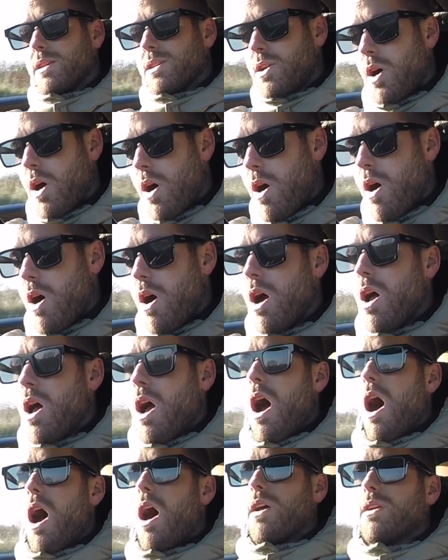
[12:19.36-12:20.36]
car,
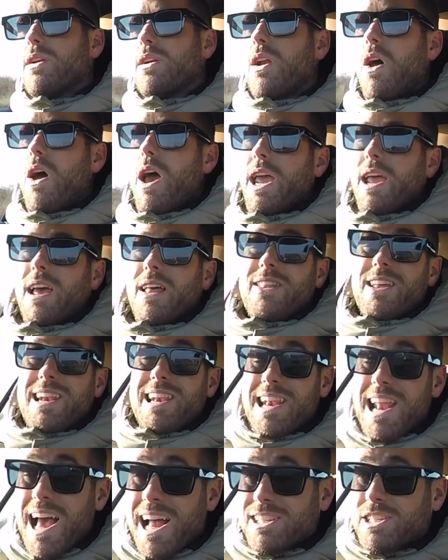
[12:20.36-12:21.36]
unlike the
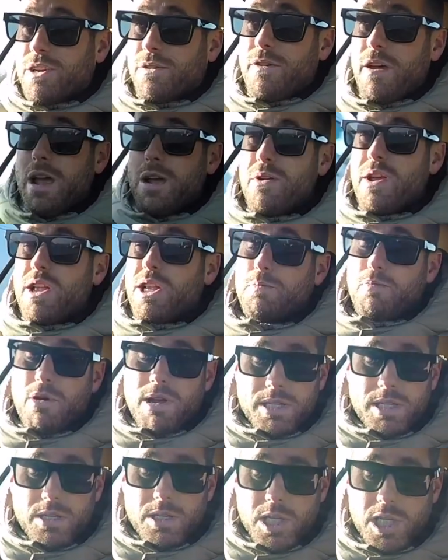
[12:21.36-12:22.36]
latter variants,
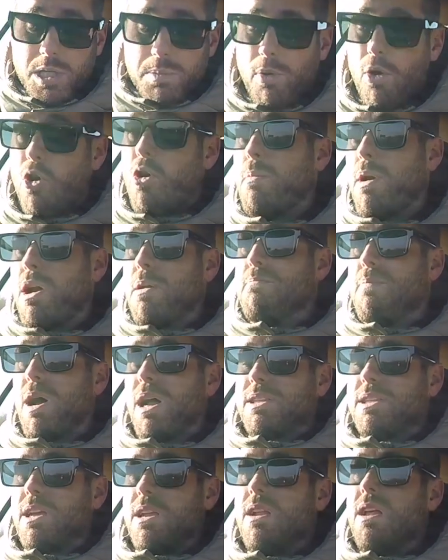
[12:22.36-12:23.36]
pressing the sport mode
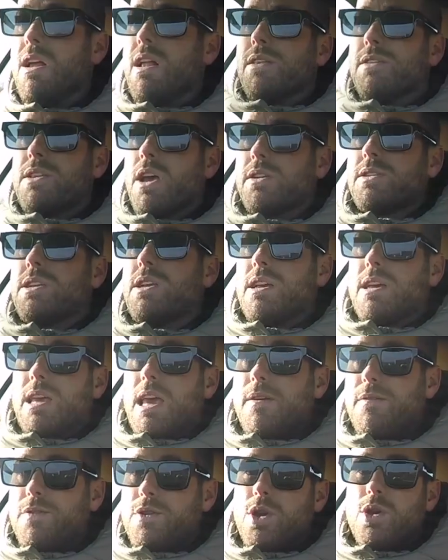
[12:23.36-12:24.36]
button doesn't
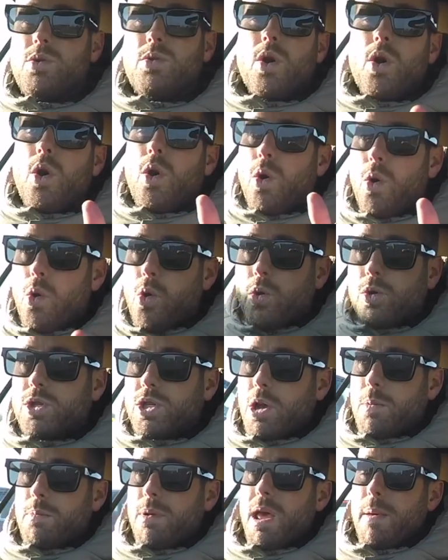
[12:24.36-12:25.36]
give you
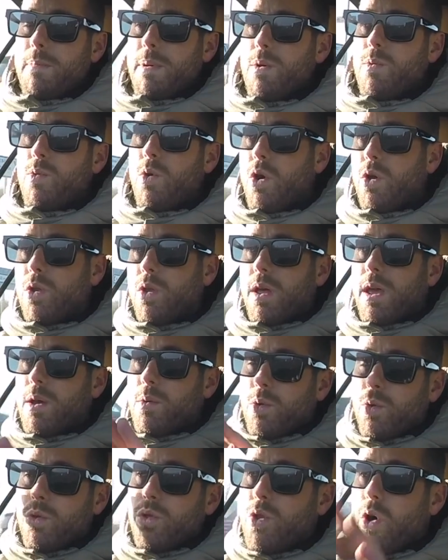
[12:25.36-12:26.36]
auto blip. It
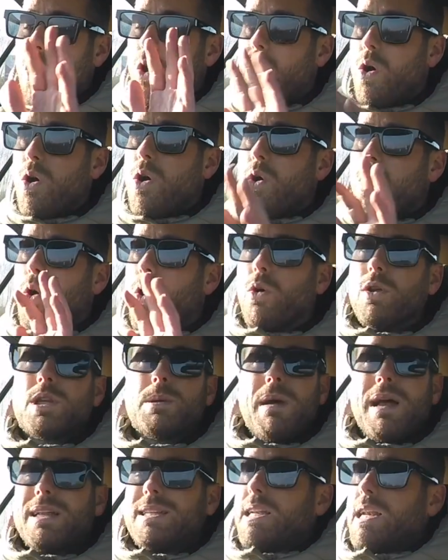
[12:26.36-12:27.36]
will not
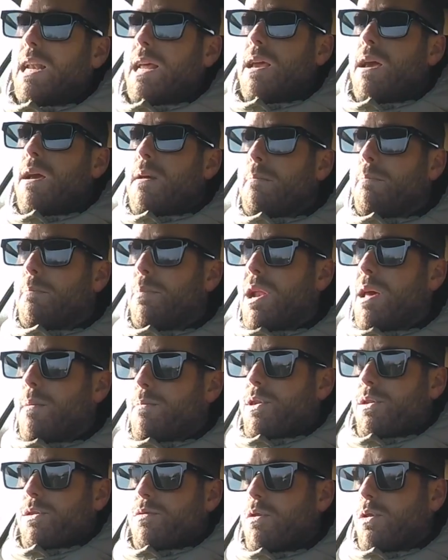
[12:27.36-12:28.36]
automatically blip
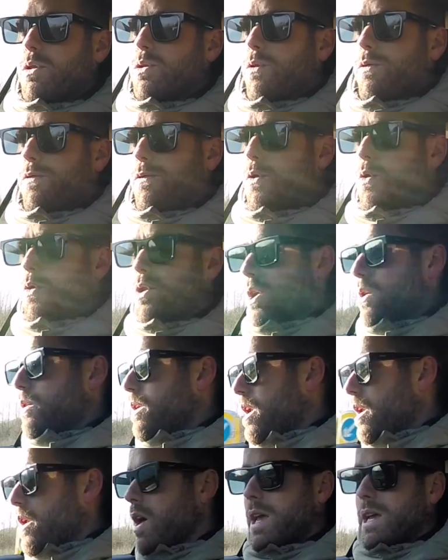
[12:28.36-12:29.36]
the throttle for you
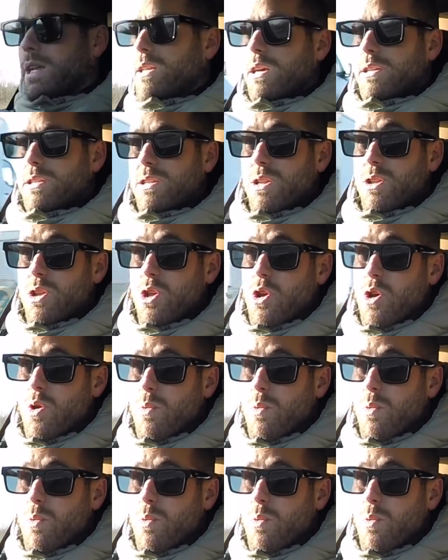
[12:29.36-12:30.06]
like it does in the newer